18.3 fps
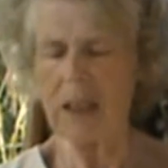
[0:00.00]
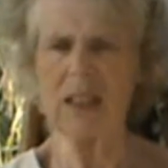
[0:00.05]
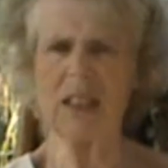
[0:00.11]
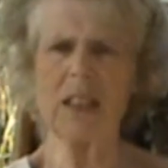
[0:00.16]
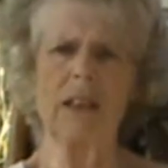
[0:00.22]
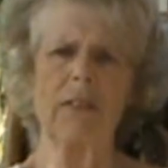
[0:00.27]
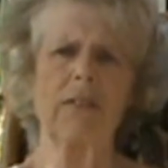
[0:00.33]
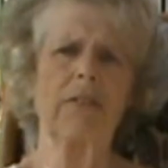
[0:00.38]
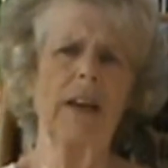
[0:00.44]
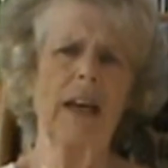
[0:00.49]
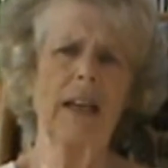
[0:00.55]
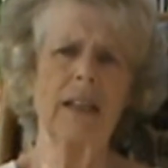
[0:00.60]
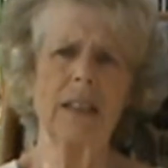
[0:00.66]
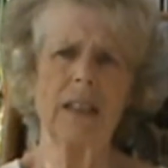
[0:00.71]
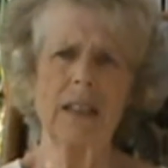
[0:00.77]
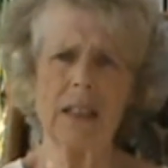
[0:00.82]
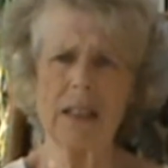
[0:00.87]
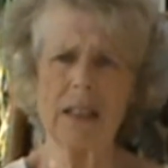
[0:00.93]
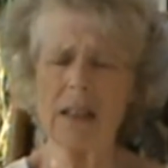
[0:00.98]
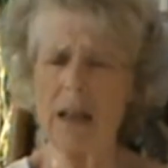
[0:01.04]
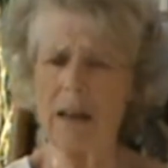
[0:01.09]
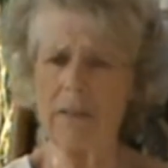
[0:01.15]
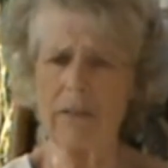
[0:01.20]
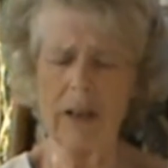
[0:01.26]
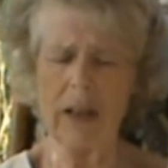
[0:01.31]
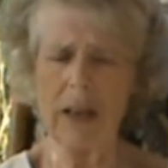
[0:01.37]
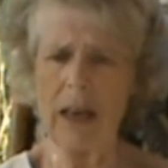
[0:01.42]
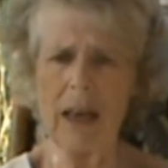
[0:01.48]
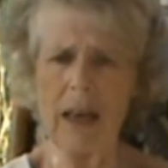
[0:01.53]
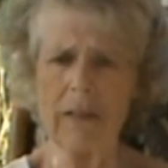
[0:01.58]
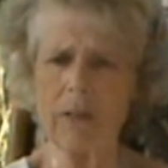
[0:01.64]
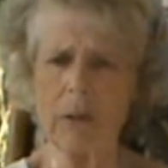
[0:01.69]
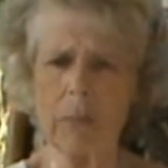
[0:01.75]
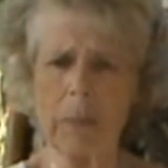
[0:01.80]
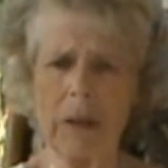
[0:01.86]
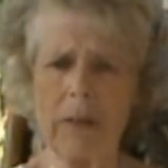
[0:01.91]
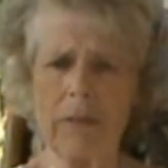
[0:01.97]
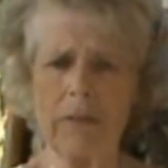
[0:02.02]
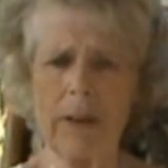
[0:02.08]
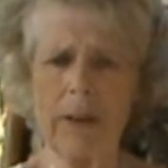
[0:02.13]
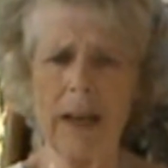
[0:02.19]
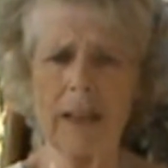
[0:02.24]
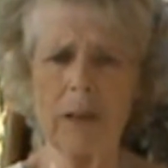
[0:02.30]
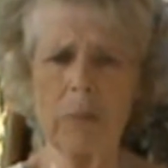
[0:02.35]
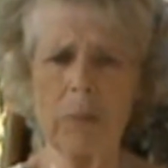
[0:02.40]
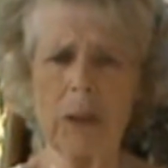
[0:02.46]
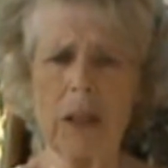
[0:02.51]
I say fat, he's never ever been fat,